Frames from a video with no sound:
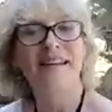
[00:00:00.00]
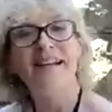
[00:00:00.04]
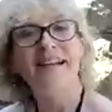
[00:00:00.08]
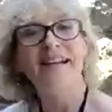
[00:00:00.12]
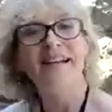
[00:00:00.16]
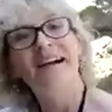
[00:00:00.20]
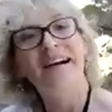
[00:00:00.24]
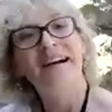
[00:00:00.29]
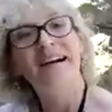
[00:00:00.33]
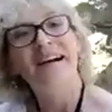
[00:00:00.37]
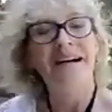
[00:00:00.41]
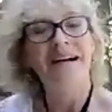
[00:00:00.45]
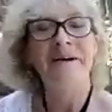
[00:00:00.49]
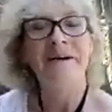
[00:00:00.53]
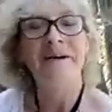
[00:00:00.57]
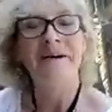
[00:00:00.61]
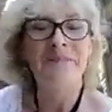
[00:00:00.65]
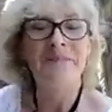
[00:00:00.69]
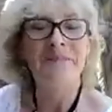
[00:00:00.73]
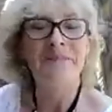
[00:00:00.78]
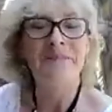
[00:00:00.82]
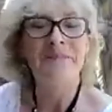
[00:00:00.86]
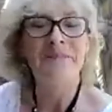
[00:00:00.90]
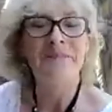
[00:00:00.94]
Um,
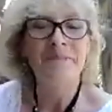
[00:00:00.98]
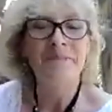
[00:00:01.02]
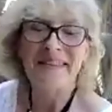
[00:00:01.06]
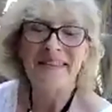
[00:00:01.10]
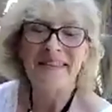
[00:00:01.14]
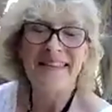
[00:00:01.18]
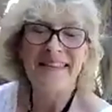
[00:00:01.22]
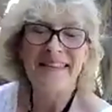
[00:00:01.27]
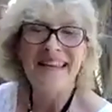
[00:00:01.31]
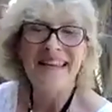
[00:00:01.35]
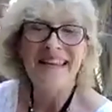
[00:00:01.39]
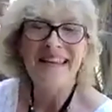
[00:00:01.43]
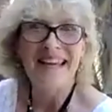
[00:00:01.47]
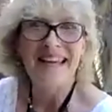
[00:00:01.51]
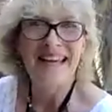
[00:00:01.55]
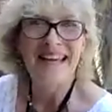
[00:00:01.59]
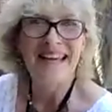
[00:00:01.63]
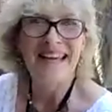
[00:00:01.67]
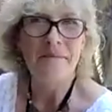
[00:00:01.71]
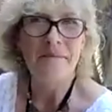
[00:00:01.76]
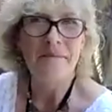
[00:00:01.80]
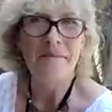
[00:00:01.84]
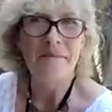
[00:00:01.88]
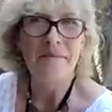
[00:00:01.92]

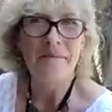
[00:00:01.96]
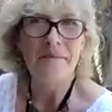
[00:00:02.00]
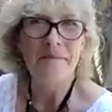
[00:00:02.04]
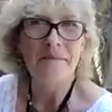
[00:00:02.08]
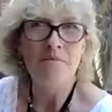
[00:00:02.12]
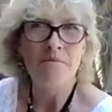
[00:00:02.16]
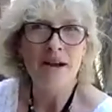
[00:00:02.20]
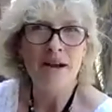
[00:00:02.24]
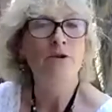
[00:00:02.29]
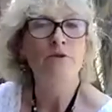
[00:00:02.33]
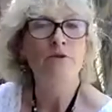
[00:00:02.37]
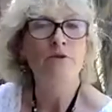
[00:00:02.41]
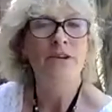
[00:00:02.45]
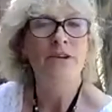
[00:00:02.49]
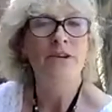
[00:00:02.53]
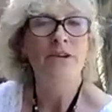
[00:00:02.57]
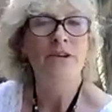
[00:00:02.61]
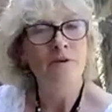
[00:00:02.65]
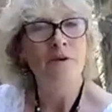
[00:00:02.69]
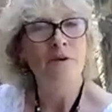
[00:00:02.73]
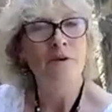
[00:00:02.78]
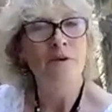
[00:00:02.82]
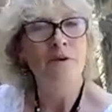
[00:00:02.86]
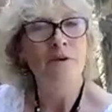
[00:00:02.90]
my real
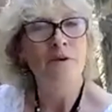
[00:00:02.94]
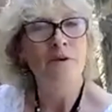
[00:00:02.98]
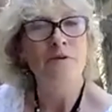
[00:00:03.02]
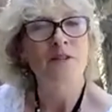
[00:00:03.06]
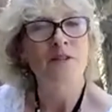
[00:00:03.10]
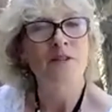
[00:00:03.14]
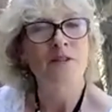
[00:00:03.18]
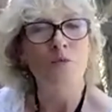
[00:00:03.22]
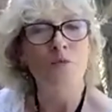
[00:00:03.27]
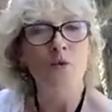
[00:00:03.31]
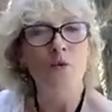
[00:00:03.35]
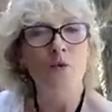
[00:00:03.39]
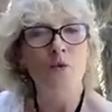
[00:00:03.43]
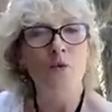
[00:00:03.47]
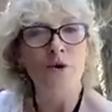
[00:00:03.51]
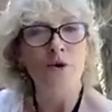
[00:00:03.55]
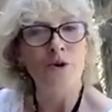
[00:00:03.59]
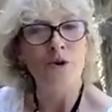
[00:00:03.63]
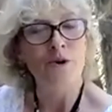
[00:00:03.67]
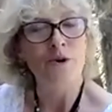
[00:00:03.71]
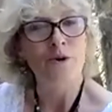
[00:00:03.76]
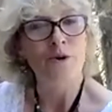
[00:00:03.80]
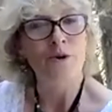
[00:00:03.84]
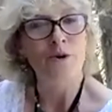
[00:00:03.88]
heroes
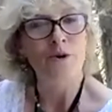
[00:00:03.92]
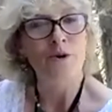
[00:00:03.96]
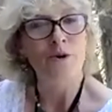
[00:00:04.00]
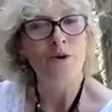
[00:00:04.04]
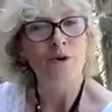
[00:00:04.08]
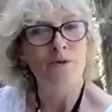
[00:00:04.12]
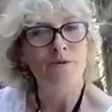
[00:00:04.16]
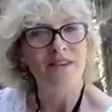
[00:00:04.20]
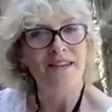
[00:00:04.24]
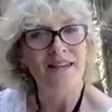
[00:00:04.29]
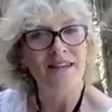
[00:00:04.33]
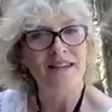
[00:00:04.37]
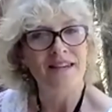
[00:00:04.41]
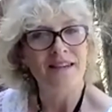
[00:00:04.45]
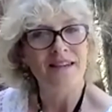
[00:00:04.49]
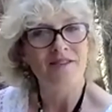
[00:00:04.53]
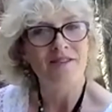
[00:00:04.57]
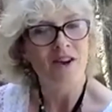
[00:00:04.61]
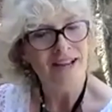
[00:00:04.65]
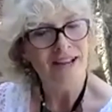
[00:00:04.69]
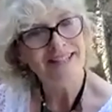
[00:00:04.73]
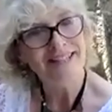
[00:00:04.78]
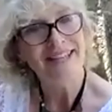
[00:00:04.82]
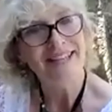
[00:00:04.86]
were the
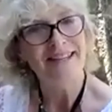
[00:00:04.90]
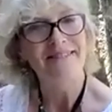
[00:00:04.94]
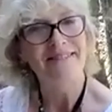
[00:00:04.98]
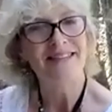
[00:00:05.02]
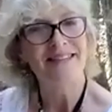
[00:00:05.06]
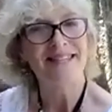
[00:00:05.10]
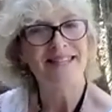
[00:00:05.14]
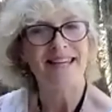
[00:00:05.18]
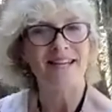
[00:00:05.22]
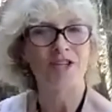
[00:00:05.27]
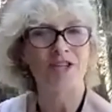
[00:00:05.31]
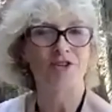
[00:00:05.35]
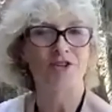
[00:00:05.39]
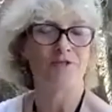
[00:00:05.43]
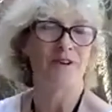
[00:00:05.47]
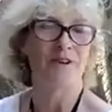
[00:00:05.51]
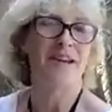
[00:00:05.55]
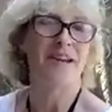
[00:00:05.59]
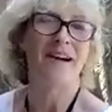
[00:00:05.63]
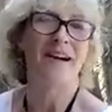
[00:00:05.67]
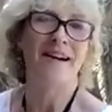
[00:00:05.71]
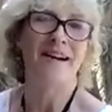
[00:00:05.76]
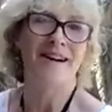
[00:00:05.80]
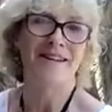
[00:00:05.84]
19th
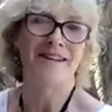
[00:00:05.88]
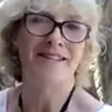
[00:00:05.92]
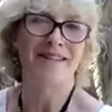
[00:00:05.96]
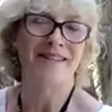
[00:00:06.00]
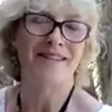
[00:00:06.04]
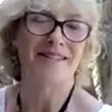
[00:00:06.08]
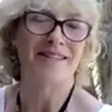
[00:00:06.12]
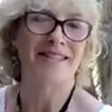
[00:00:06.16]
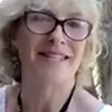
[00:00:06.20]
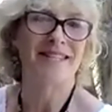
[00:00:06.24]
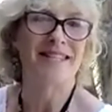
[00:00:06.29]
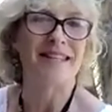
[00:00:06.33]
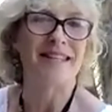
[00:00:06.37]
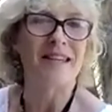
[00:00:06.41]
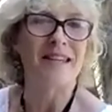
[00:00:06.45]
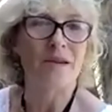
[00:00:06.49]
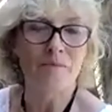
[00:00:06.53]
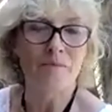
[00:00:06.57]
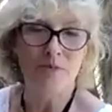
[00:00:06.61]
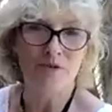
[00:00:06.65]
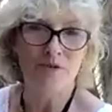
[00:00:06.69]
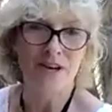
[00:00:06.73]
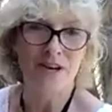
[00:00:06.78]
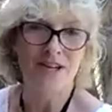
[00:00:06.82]
century artists, the
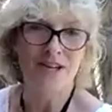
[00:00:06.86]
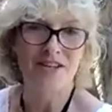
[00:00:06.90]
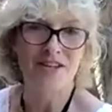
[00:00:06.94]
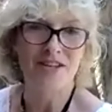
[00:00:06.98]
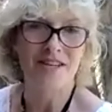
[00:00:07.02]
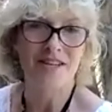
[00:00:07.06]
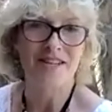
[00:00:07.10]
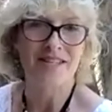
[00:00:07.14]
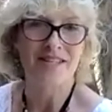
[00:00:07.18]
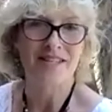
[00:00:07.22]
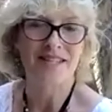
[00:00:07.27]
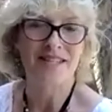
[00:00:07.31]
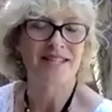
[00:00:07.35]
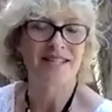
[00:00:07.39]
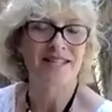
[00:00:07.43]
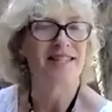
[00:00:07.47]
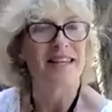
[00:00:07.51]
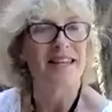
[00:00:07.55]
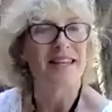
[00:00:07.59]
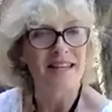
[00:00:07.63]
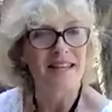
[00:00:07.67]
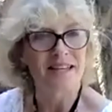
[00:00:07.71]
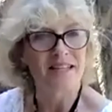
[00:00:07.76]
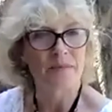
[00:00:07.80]
Impressionists,
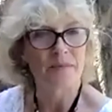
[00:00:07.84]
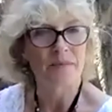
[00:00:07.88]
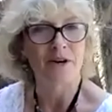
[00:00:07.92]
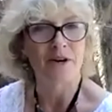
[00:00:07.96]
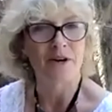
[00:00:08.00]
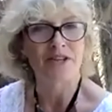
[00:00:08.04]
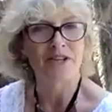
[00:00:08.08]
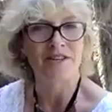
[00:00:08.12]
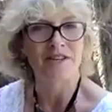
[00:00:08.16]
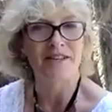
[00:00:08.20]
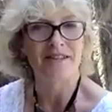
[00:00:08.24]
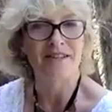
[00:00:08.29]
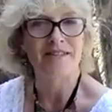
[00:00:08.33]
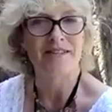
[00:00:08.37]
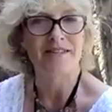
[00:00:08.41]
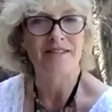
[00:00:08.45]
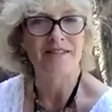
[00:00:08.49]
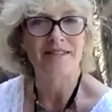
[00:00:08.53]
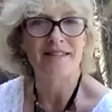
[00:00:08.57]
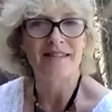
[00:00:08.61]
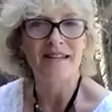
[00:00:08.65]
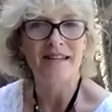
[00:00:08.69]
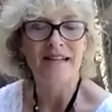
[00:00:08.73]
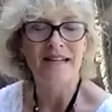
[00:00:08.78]
the
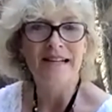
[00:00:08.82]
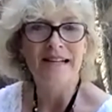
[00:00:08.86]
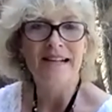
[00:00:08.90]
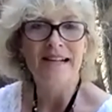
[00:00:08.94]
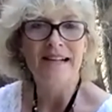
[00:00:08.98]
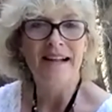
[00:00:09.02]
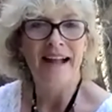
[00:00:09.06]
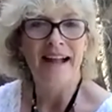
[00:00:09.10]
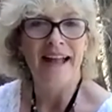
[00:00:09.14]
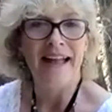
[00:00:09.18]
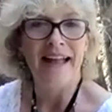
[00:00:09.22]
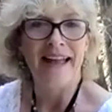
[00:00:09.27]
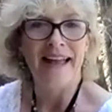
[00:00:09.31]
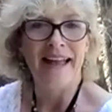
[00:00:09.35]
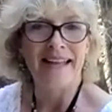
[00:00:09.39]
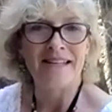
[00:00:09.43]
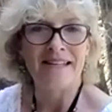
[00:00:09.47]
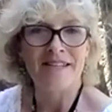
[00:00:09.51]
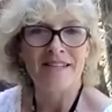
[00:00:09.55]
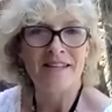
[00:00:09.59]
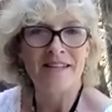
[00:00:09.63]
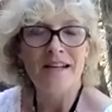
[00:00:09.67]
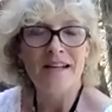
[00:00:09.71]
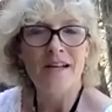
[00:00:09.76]
Expressionists,
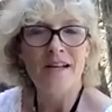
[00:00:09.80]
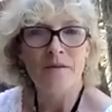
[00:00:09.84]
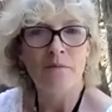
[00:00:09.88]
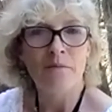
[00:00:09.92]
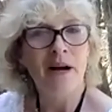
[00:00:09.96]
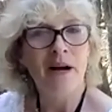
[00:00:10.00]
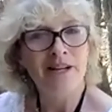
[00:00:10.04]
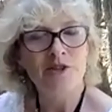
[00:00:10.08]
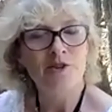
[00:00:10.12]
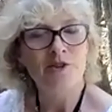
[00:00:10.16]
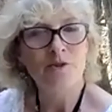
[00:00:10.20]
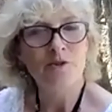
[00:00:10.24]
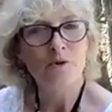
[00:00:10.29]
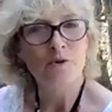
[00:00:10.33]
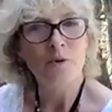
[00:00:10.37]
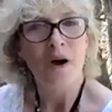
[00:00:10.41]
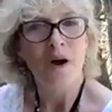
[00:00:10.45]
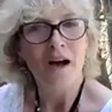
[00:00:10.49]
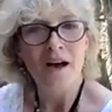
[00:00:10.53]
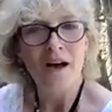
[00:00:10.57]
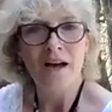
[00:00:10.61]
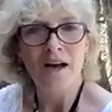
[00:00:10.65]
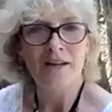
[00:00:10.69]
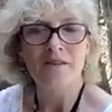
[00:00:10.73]
and my two
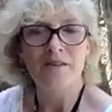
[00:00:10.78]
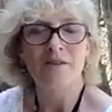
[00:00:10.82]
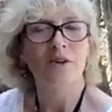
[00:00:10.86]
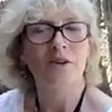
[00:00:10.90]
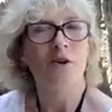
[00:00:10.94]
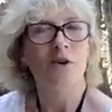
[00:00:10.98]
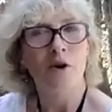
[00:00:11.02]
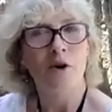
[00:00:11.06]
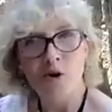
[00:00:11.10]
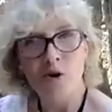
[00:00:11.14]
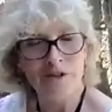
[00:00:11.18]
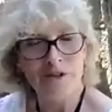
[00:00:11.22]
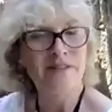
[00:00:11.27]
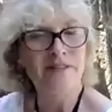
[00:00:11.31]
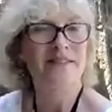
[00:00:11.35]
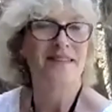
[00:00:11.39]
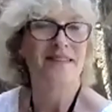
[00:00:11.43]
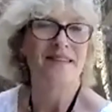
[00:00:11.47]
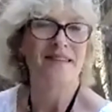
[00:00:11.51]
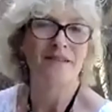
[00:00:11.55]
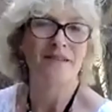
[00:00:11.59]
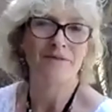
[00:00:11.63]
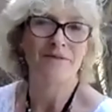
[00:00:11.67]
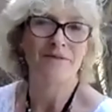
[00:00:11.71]
art
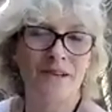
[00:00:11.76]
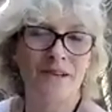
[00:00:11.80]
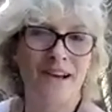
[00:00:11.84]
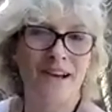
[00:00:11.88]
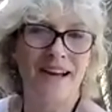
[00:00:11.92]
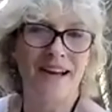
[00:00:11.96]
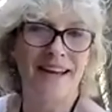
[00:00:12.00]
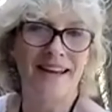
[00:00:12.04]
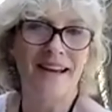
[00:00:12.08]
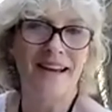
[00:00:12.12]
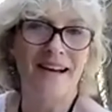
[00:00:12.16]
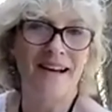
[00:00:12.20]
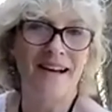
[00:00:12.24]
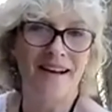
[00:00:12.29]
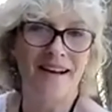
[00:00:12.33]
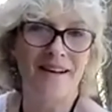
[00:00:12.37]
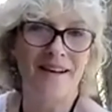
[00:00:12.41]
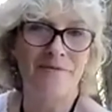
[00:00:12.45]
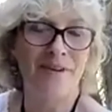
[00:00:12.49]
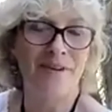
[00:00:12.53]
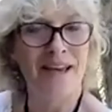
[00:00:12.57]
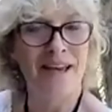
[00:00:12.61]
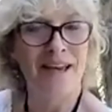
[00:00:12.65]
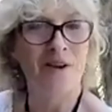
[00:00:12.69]
gods, you like,
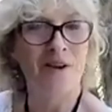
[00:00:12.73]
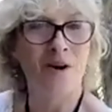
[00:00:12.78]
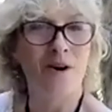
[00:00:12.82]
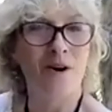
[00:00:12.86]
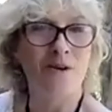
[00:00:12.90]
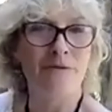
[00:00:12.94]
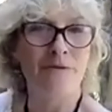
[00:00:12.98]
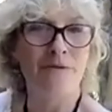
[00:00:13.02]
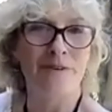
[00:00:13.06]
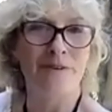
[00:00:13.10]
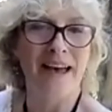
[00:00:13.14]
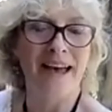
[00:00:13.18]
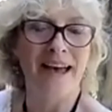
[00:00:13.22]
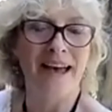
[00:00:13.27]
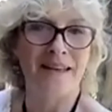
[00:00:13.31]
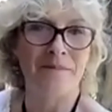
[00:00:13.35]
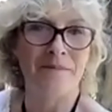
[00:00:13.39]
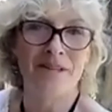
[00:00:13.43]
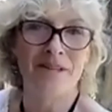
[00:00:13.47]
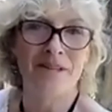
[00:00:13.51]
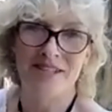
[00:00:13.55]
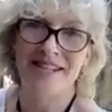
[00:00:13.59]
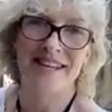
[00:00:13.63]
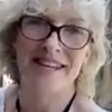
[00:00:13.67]
are Van Gogh
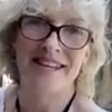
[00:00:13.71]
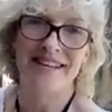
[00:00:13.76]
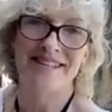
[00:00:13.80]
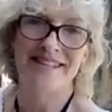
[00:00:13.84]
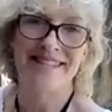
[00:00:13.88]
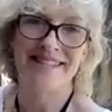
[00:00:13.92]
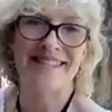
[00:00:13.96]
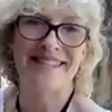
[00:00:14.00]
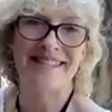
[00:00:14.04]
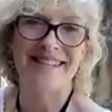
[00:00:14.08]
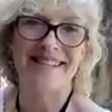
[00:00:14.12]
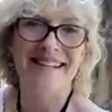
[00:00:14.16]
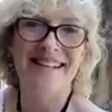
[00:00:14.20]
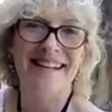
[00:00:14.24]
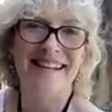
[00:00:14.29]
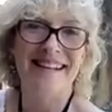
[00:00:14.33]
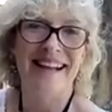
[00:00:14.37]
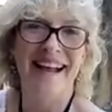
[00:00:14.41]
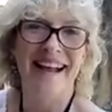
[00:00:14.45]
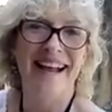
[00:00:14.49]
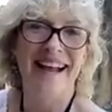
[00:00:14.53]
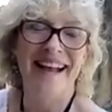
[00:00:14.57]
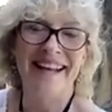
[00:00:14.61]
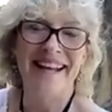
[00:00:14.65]
and Matisse.
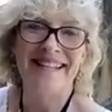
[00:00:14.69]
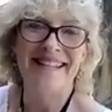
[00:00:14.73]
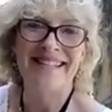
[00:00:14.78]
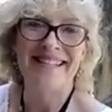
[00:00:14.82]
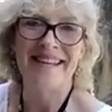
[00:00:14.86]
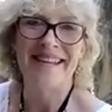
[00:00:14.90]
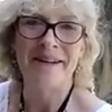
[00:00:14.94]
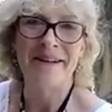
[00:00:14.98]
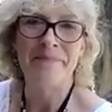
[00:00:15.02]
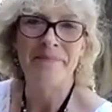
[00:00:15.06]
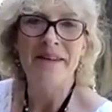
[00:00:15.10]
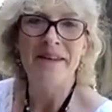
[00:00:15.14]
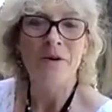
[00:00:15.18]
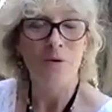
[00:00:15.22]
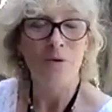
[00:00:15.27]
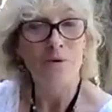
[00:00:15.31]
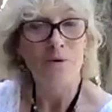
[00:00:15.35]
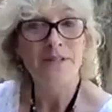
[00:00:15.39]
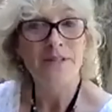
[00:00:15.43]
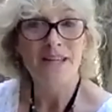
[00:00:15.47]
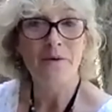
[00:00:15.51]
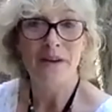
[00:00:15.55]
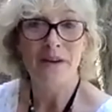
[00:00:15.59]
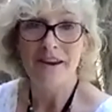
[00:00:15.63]
And um,
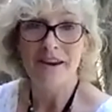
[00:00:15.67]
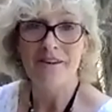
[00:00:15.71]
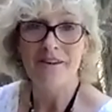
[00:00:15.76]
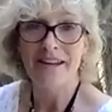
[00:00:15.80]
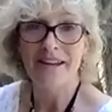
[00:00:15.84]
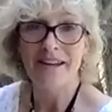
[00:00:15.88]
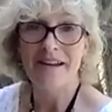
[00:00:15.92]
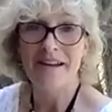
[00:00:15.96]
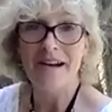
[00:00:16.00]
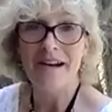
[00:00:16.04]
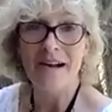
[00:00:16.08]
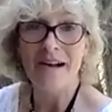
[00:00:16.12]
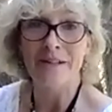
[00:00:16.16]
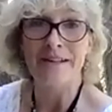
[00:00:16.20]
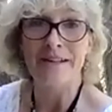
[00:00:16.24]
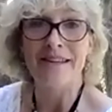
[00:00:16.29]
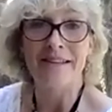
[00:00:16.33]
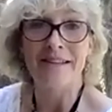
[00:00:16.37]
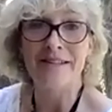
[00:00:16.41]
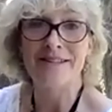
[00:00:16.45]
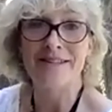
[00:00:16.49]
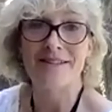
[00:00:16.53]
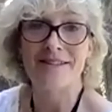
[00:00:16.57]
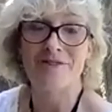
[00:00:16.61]
also Eric Carle,
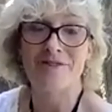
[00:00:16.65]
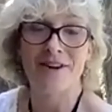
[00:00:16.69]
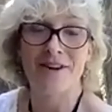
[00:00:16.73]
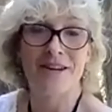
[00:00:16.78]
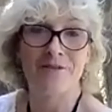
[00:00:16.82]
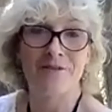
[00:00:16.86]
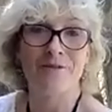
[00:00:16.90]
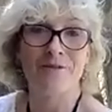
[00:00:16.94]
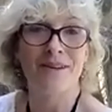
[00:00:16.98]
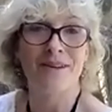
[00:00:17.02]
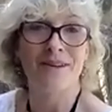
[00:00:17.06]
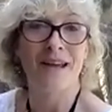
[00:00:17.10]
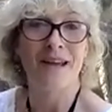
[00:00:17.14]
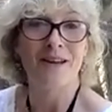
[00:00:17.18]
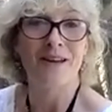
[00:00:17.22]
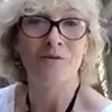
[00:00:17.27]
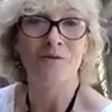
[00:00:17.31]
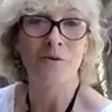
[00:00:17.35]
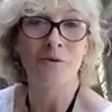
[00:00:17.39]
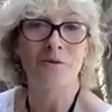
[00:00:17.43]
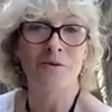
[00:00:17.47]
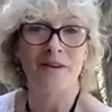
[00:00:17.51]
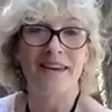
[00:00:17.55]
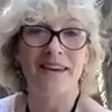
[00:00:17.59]
the illustrator and, and,
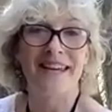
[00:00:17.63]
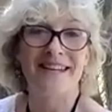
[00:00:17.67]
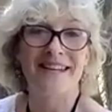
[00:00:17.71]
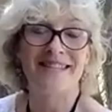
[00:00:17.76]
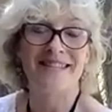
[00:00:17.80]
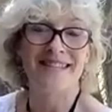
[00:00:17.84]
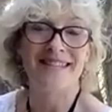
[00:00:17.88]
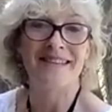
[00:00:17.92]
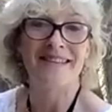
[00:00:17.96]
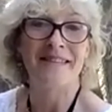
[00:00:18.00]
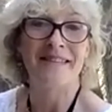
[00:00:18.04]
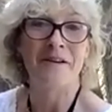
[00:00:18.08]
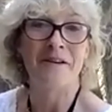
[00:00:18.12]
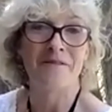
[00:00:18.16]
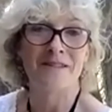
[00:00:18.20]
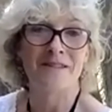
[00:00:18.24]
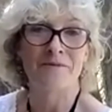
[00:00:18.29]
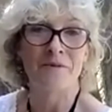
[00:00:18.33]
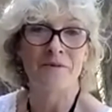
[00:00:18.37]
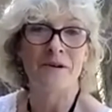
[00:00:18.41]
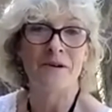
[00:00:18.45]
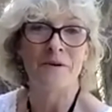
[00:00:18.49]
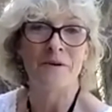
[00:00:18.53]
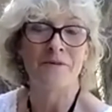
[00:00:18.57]
author, he's in there as
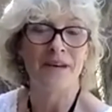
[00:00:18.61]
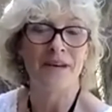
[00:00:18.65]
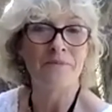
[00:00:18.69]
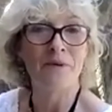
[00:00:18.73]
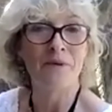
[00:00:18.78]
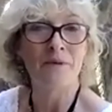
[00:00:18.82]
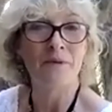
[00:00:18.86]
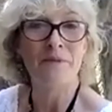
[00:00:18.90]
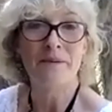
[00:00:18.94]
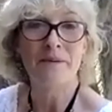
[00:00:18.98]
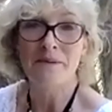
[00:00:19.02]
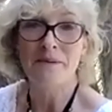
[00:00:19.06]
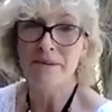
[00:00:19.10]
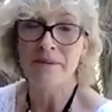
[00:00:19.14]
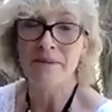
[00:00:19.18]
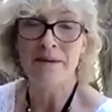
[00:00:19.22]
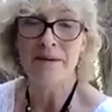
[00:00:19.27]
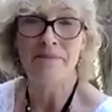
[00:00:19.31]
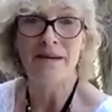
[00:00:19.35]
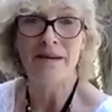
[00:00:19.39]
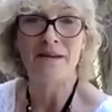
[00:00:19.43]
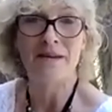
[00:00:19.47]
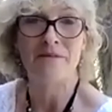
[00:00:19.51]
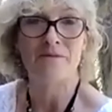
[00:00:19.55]
well. They'd probably be my
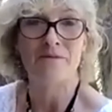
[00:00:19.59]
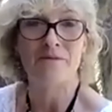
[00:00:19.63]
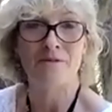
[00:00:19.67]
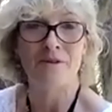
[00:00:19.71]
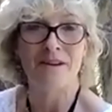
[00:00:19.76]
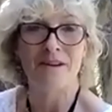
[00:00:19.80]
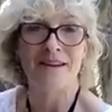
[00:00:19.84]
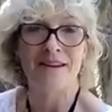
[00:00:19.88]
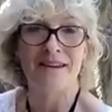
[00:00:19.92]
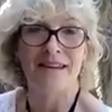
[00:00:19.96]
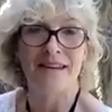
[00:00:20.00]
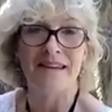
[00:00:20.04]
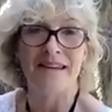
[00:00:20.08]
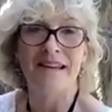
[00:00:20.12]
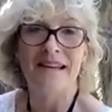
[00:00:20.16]
big three.